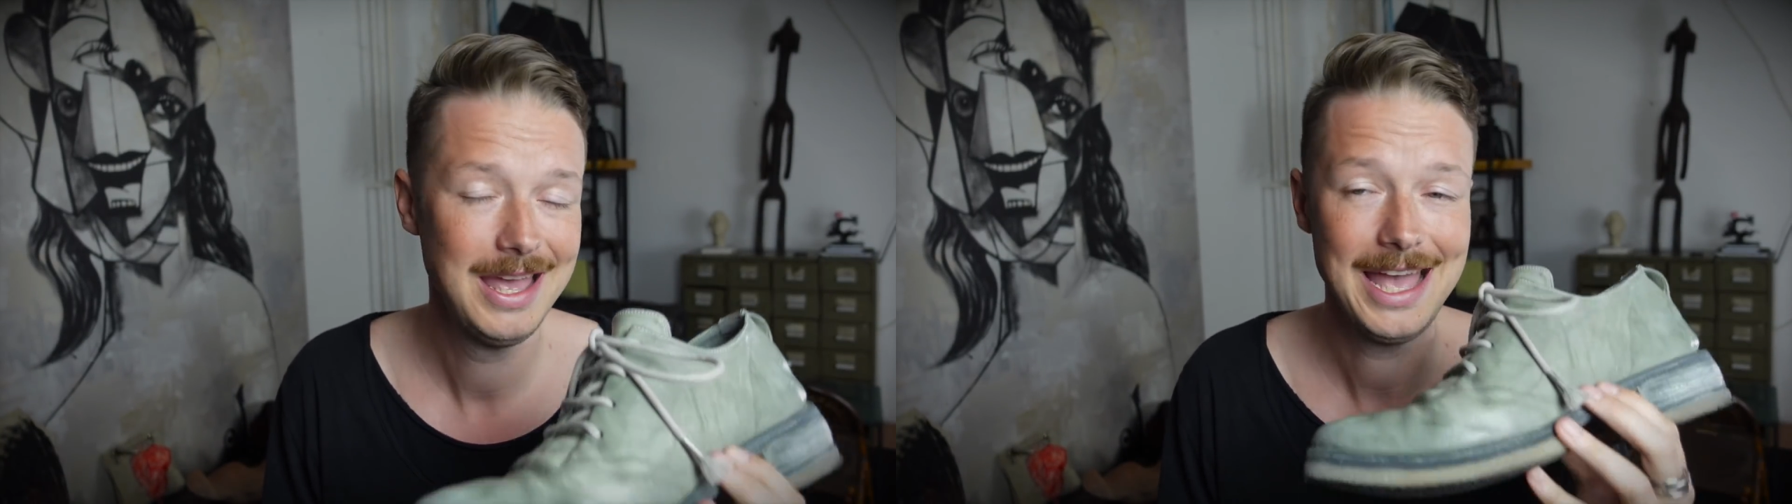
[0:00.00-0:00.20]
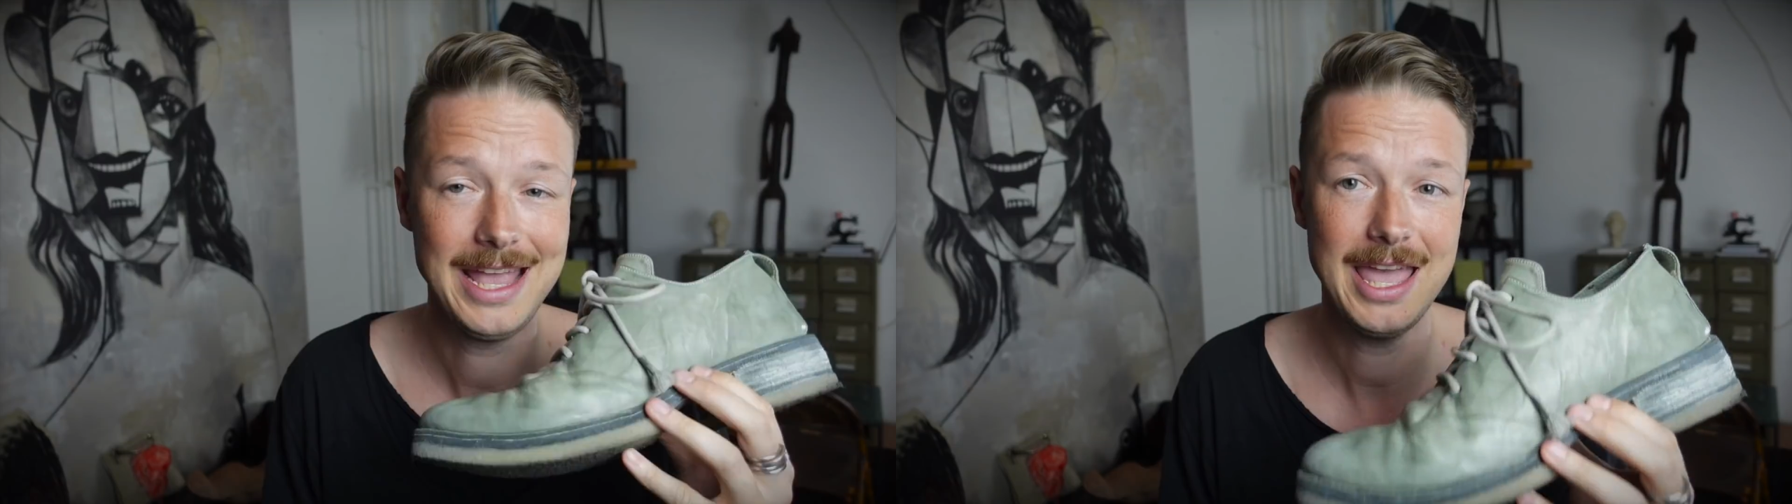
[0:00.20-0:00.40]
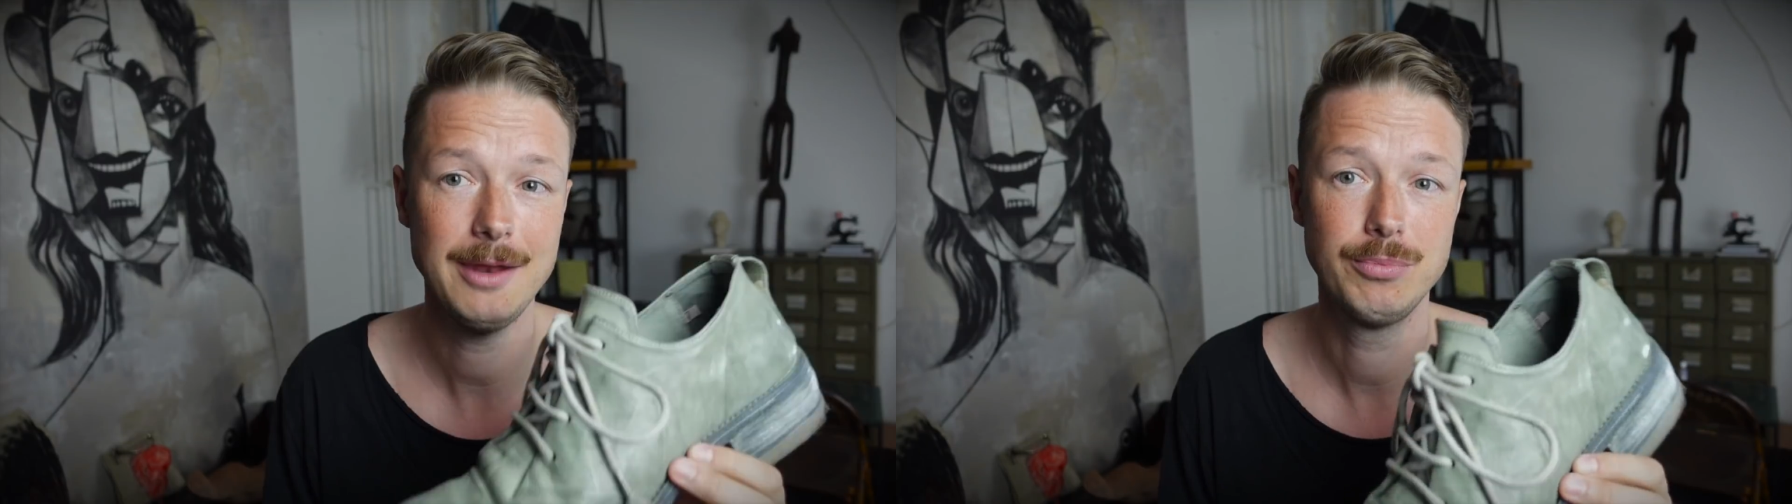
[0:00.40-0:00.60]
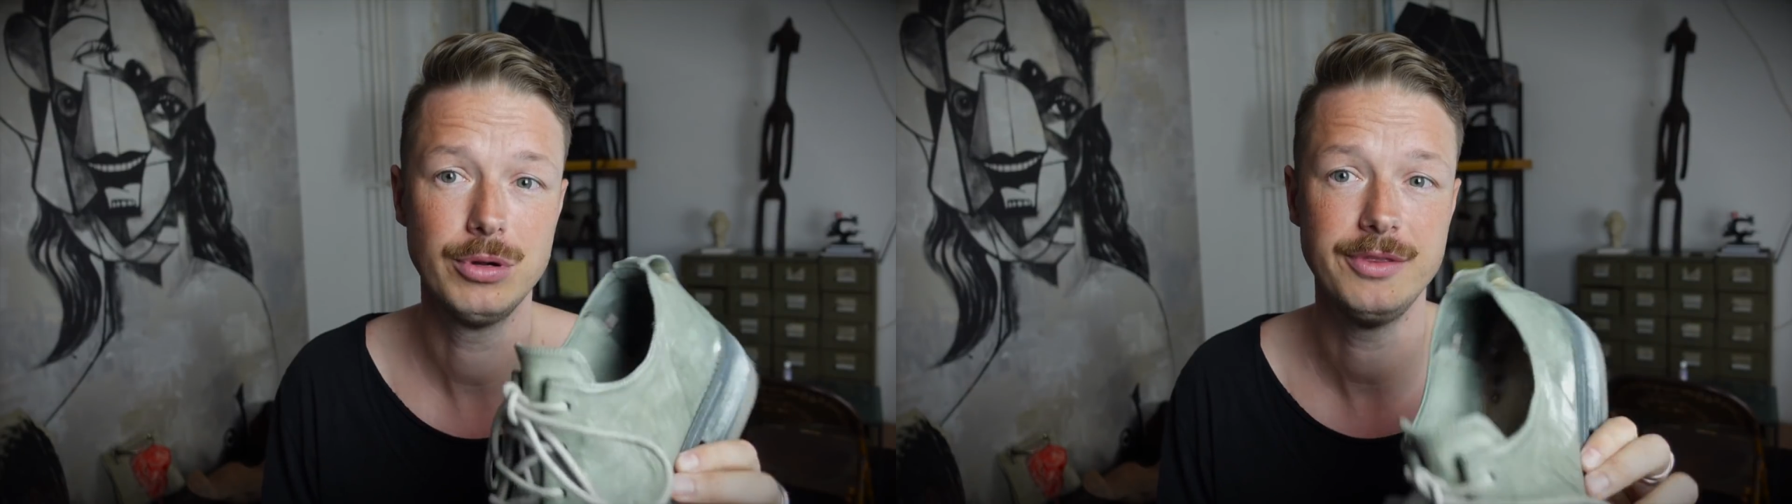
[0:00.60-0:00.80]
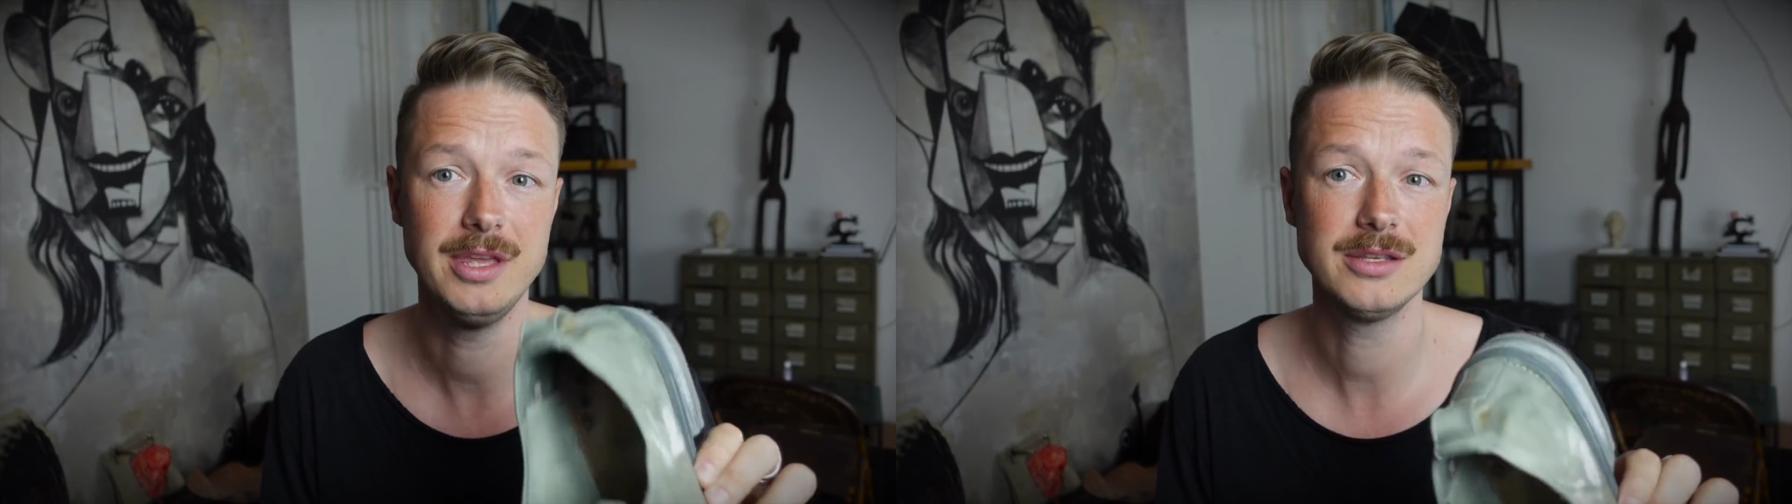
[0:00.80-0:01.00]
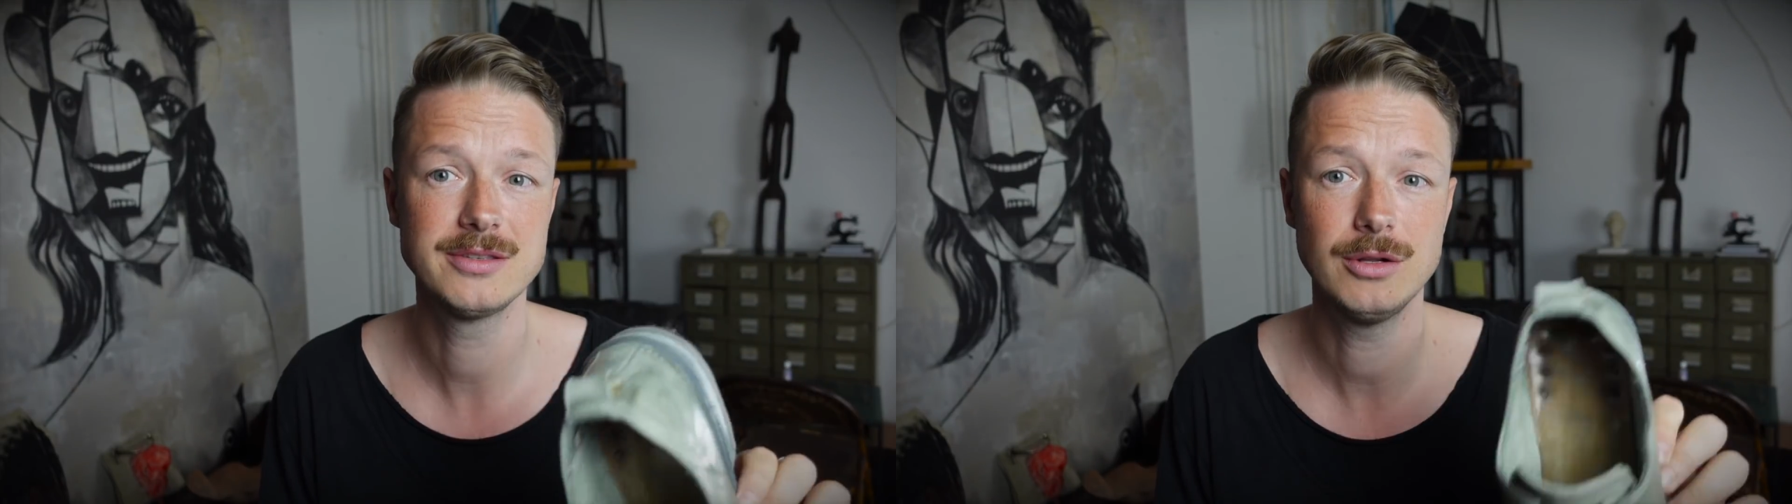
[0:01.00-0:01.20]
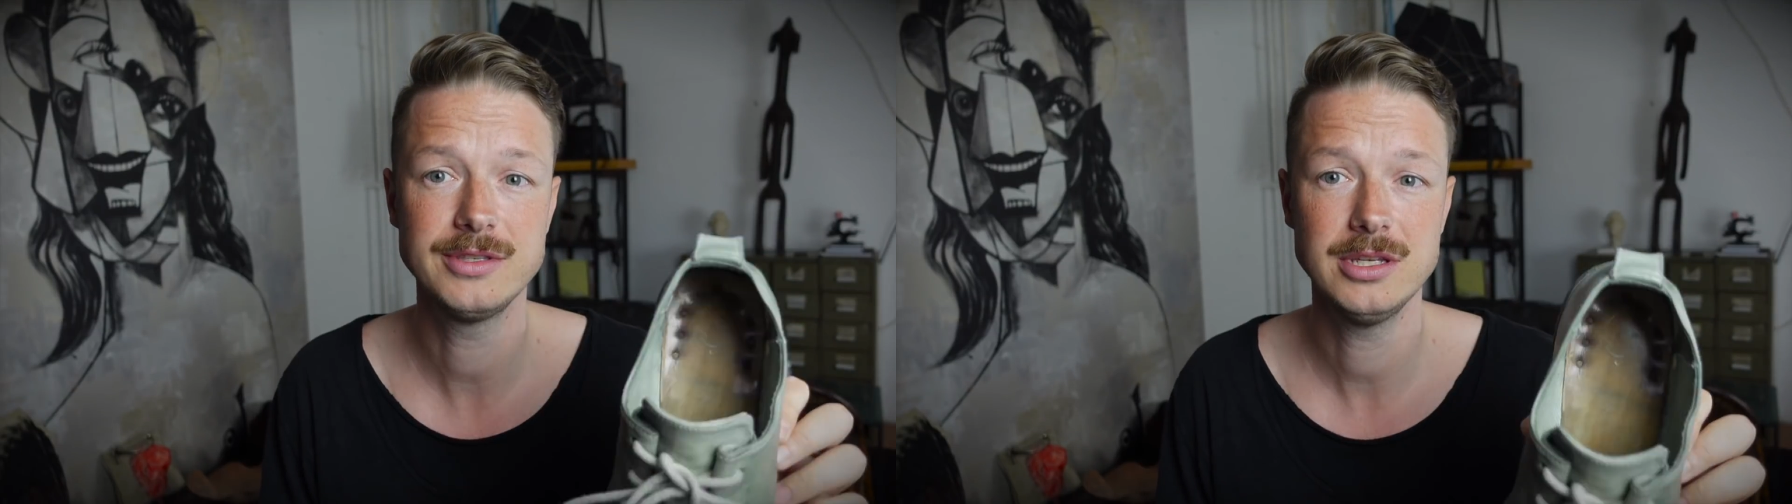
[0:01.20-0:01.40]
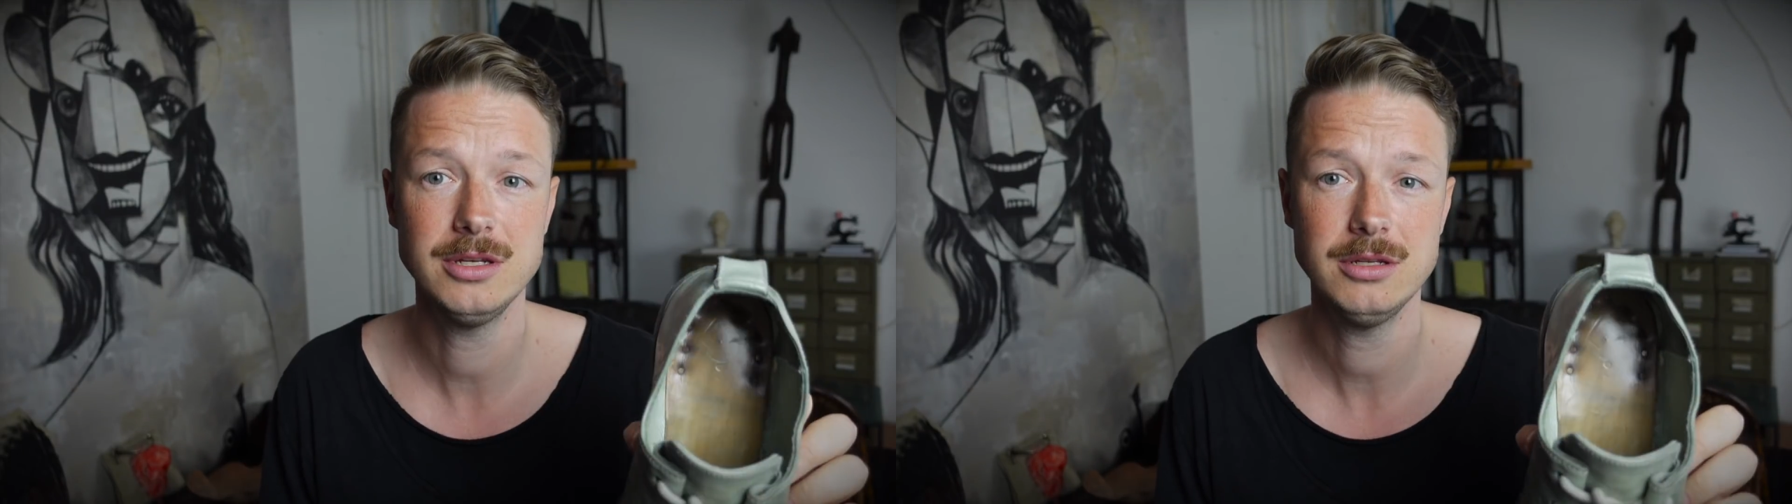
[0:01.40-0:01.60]
I can't put the
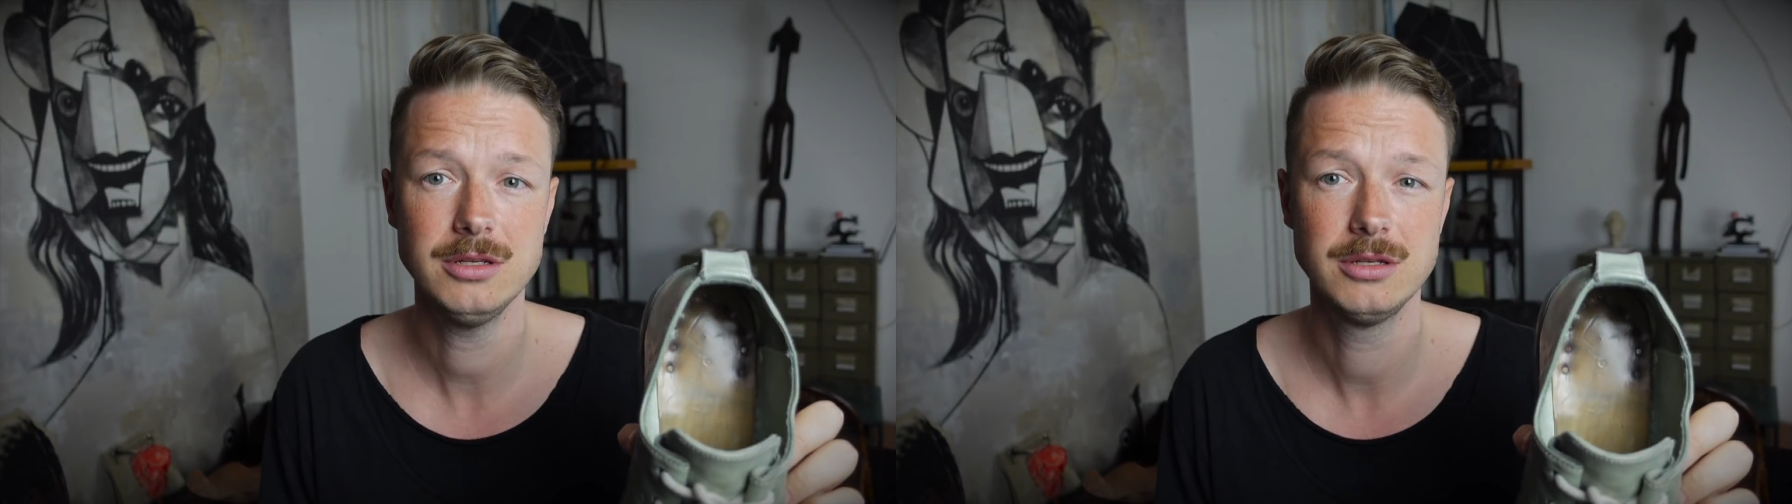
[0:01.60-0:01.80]
insoles in,